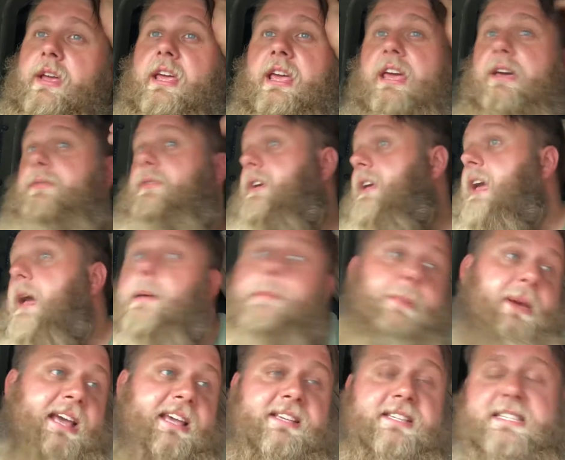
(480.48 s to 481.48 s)
if I get a
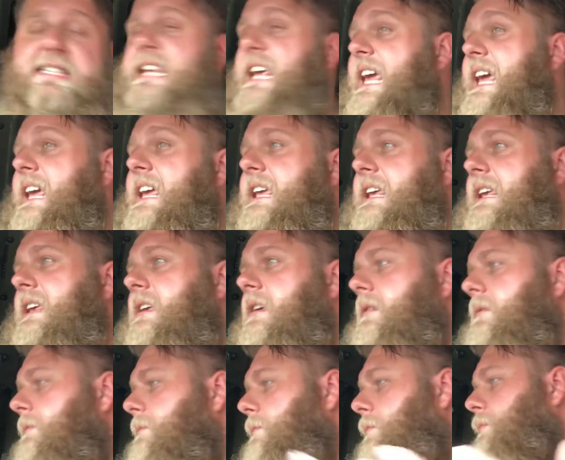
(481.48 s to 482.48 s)
PC,
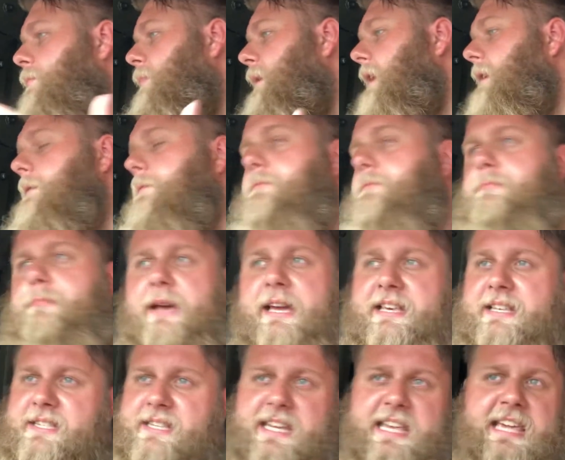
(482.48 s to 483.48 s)
you play
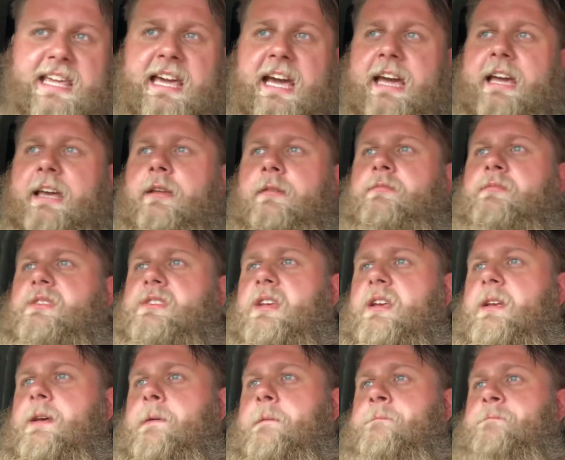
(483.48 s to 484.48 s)
PC games.
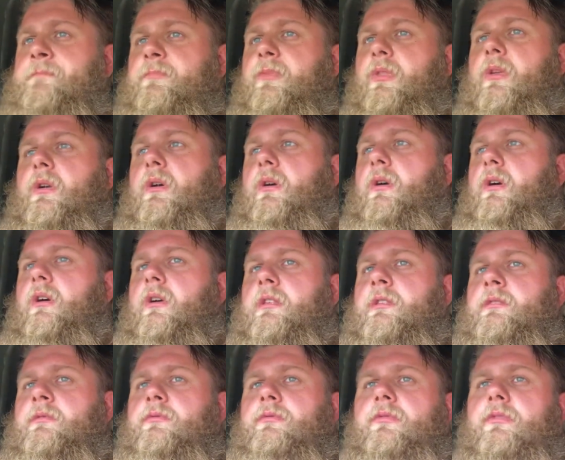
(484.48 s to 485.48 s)

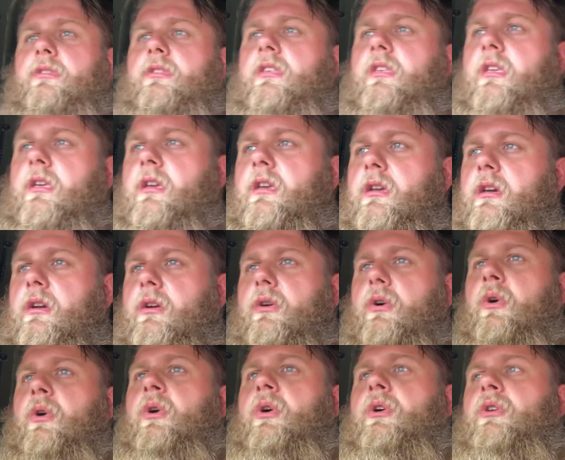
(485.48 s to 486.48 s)
And
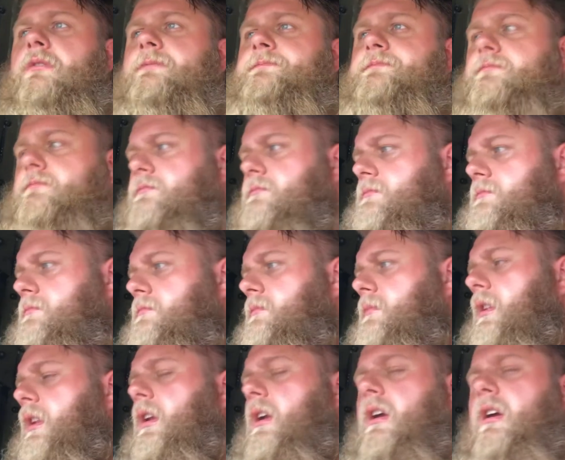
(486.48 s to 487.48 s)
or
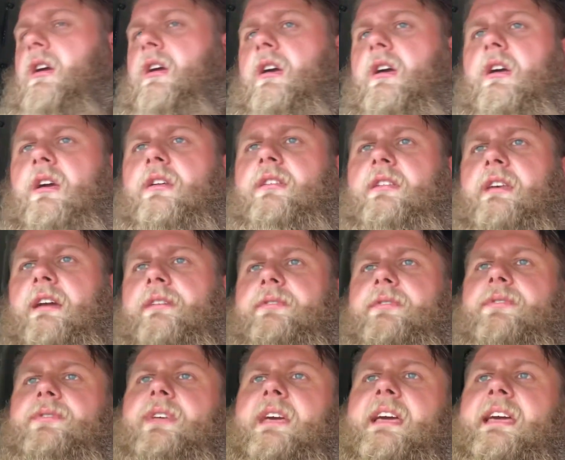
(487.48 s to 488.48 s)
the other
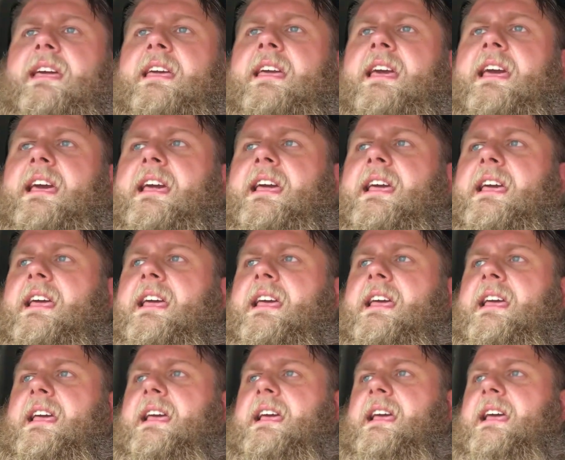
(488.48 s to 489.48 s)
thing
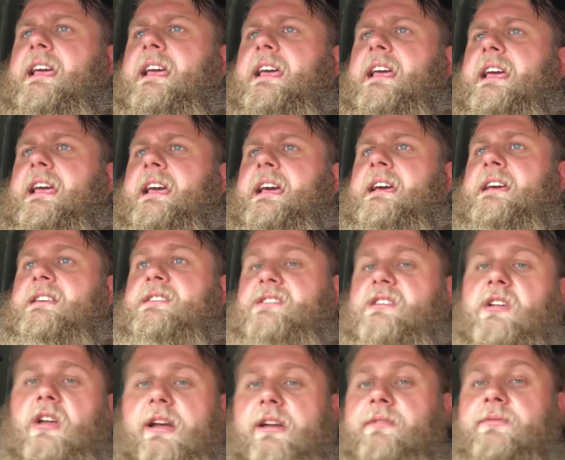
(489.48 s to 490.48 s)
is
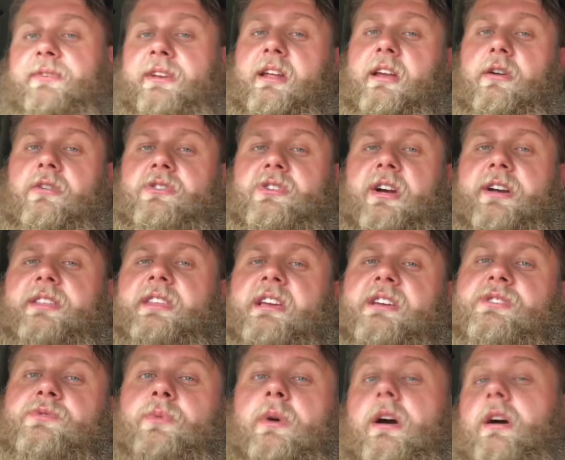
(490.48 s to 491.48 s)
like videos like
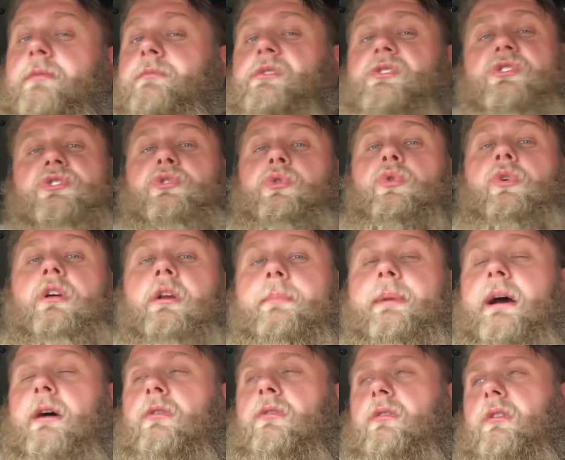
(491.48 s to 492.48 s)
this where I'm just talking
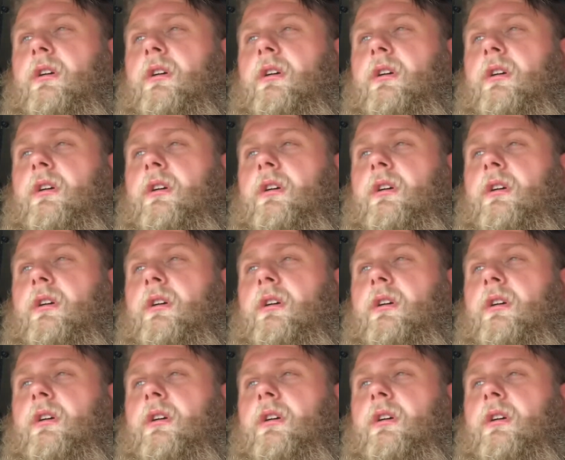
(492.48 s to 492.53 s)
about